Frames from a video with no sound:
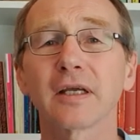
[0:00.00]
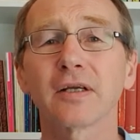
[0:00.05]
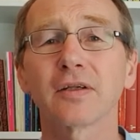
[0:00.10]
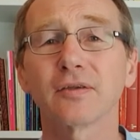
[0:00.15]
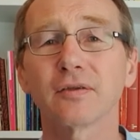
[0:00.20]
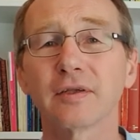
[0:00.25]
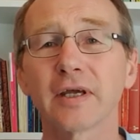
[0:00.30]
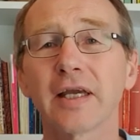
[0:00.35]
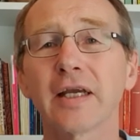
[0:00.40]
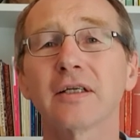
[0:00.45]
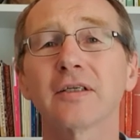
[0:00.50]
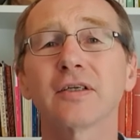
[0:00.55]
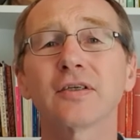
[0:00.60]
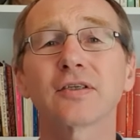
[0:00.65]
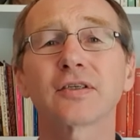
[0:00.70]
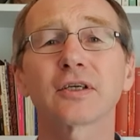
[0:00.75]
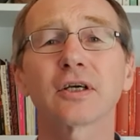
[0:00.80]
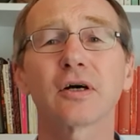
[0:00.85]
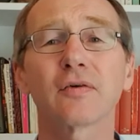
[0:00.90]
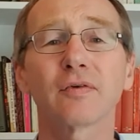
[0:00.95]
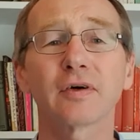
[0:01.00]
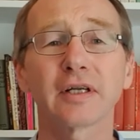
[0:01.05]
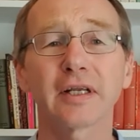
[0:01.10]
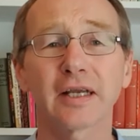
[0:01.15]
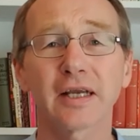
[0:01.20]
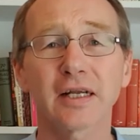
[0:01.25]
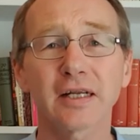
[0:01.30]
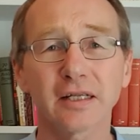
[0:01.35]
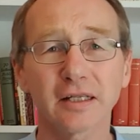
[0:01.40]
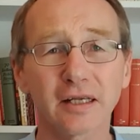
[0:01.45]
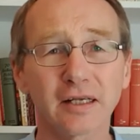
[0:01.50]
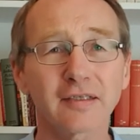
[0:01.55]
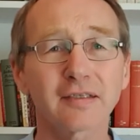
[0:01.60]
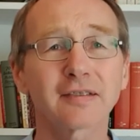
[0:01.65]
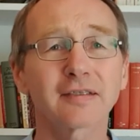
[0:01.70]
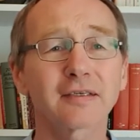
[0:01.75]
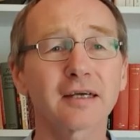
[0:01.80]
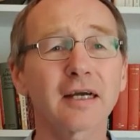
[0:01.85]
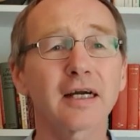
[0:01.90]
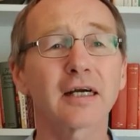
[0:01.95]
They had discovered in this
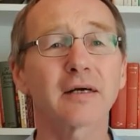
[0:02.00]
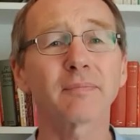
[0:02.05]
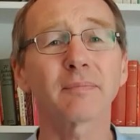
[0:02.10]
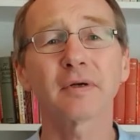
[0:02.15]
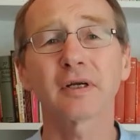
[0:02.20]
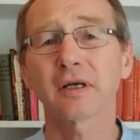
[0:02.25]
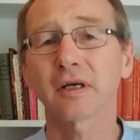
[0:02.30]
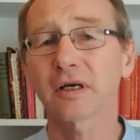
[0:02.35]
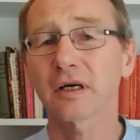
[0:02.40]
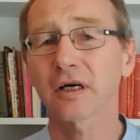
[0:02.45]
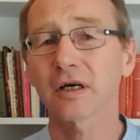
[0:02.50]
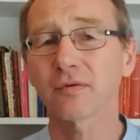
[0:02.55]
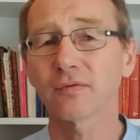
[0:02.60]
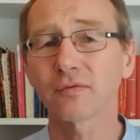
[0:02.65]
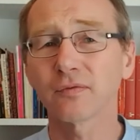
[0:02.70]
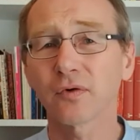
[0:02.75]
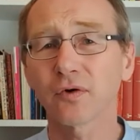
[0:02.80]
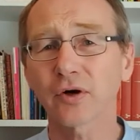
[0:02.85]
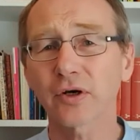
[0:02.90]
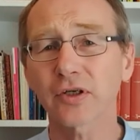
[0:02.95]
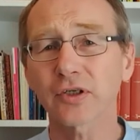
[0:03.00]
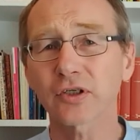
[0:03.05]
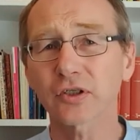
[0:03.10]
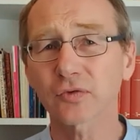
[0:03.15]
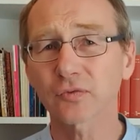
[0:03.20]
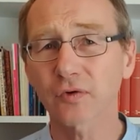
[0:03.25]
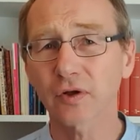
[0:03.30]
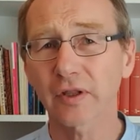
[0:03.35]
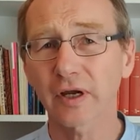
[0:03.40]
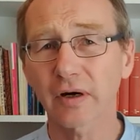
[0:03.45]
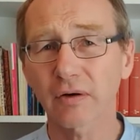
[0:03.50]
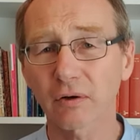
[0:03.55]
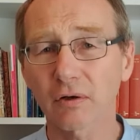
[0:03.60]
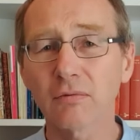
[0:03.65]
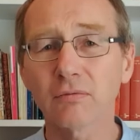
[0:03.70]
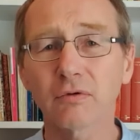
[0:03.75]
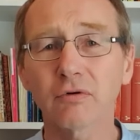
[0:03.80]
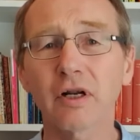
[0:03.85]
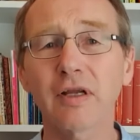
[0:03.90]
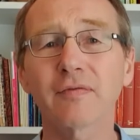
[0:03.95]
psalm a voice for their
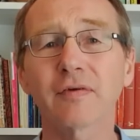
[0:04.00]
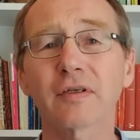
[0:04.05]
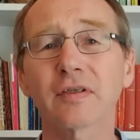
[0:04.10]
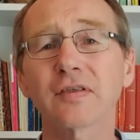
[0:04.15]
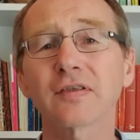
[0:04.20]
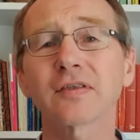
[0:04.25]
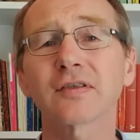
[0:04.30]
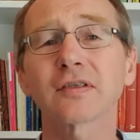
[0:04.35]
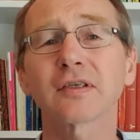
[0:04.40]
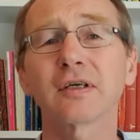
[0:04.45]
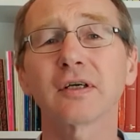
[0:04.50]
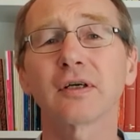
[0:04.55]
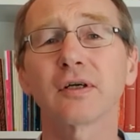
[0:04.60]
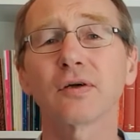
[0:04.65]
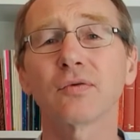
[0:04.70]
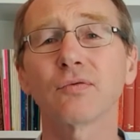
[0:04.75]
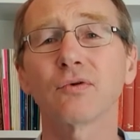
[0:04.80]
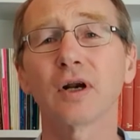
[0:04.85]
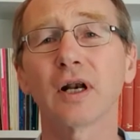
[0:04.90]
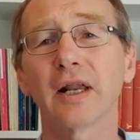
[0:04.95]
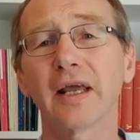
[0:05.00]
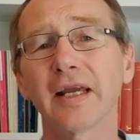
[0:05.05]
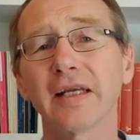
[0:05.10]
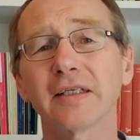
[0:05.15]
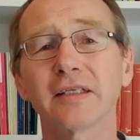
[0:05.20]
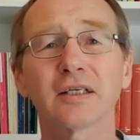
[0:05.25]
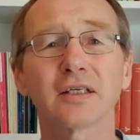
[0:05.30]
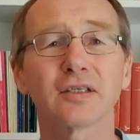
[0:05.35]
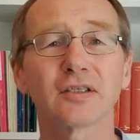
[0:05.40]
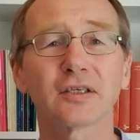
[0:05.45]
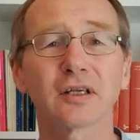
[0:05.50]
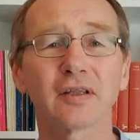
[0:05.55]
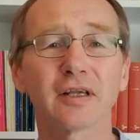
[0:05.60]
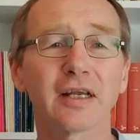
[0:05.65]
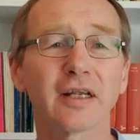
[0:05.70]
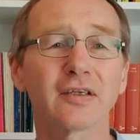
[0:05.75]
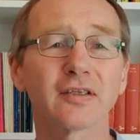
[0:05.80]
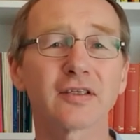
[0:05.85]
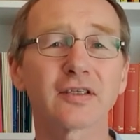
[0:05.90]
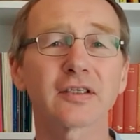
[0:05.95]
own grievance related to the
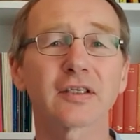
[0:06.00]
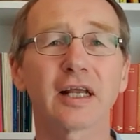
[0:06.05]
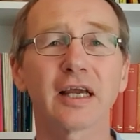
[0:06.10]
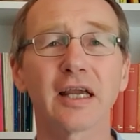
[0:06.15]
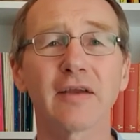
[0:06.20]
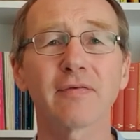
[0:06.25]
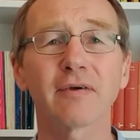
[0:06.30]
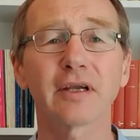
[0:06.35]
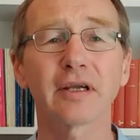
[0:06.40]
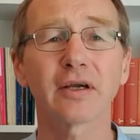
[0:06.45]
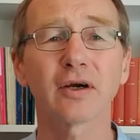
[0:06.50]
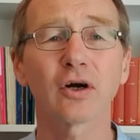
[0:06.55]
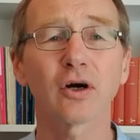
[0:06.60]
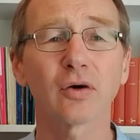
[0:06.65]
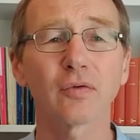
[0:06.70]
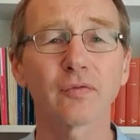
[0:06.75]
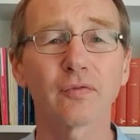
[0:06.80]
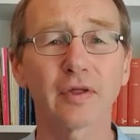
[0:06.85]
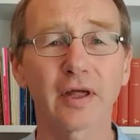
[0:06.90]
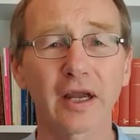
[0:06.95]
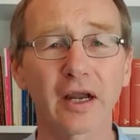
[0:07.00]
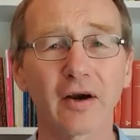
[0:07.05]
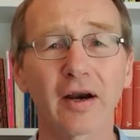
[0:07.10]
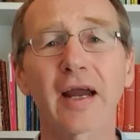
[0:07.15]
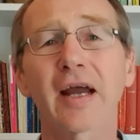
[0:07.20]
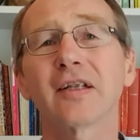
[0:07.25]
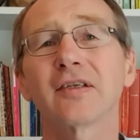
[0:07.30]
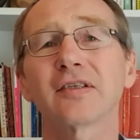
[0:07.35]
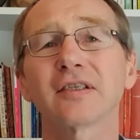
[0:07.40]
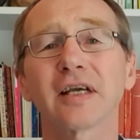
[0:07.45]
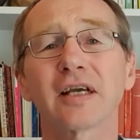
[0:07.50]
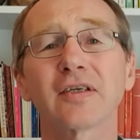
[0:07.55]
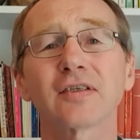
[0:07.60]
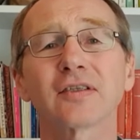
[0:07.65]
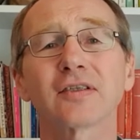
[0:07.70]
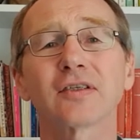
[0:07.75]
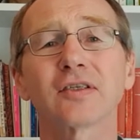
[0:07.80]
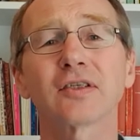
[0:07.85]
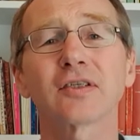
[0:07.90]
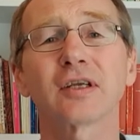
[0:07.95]
enslaving of their
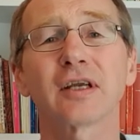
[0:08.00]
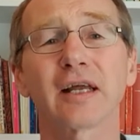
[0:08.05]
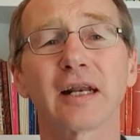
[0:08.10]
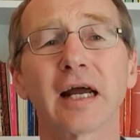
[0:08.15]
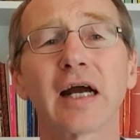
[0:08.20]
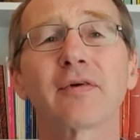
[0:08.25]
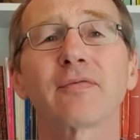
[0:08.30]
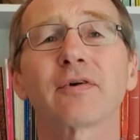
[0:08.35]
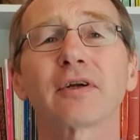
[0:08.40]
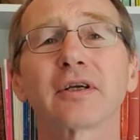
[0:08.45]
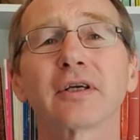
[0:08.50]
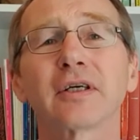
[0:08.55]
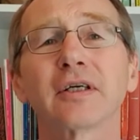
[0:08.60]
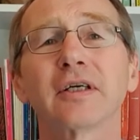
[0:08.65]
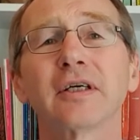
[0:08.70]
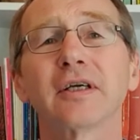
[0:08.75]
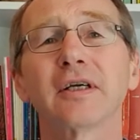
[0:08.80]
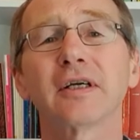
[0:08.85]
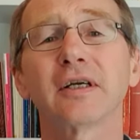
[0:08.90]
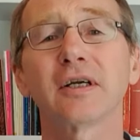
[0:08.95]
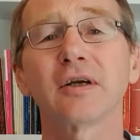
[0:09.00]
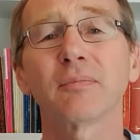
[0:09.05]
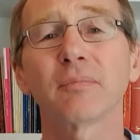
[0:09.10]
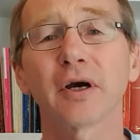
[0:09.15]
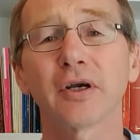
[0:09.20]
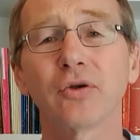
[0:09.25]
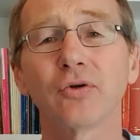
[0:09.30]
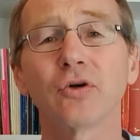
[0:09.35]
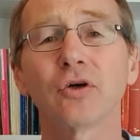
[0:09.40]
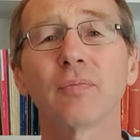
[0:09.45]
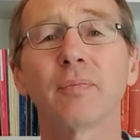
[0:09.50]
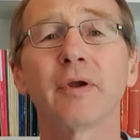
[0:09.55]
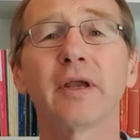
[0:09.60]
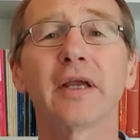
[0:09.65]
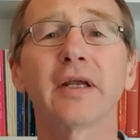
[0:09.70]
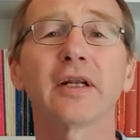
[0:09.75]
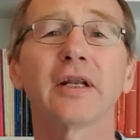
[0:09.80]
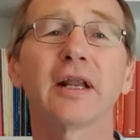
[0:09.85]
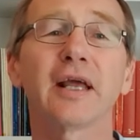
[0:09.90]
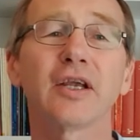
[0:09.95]
ancestors in Africa by
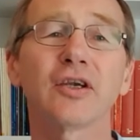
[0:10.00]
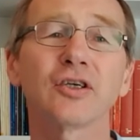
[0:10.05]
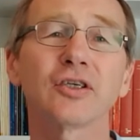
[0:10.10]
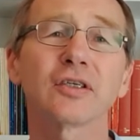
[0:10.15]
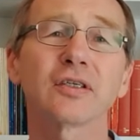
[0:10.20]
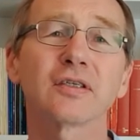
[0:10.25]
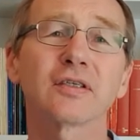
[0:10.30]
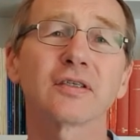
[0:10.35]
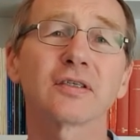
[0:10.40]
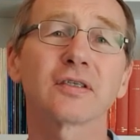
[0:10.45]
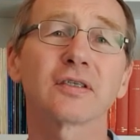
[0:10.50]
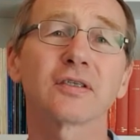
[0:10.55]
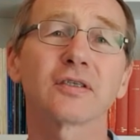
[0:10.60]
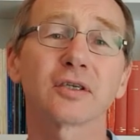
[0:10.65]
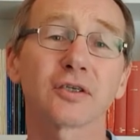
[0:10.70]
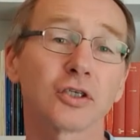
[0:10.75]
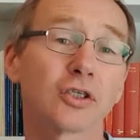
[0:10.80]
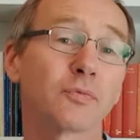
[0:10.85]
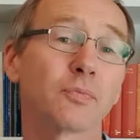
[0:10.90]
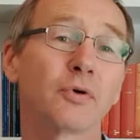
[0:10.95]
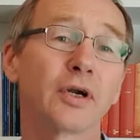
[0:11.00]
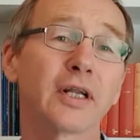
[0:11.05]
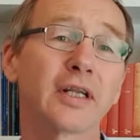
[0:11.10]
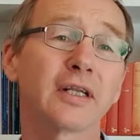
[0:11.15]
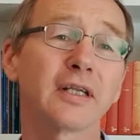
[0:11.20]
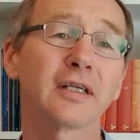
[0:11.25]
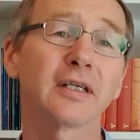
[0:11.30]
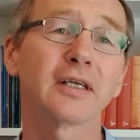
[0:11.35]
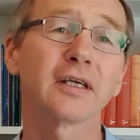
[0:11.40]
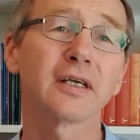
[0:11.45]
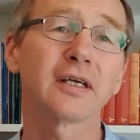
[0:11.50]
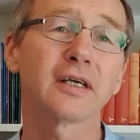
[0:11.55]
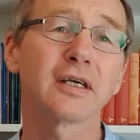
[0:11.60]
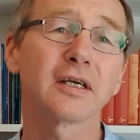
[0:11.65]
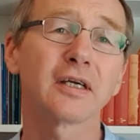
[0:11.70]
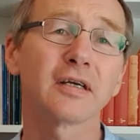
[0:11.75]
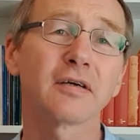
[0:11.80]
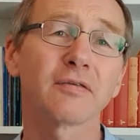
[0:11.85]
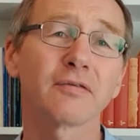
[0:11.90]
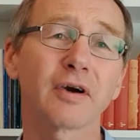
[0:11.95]
European nations such as Britain,
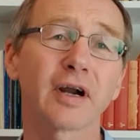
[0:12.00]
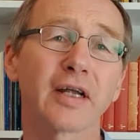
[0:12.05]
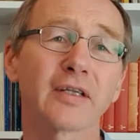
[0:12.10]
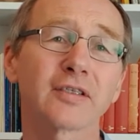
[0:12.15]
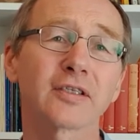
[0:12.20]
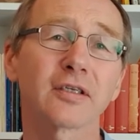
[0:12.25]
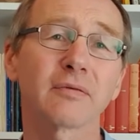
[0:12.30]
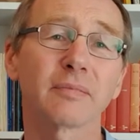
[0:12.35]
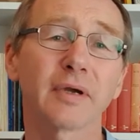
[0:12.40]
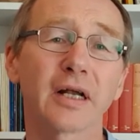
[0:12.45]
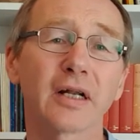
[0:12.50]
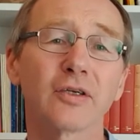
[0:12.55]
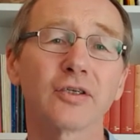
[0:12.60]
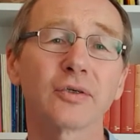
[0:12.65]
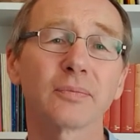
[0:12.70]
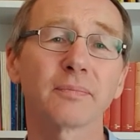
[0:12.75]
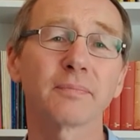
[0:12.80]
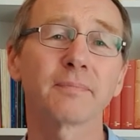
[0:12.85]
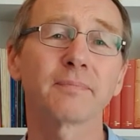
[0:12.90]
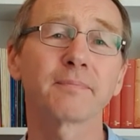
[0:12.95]
France, and Belgium.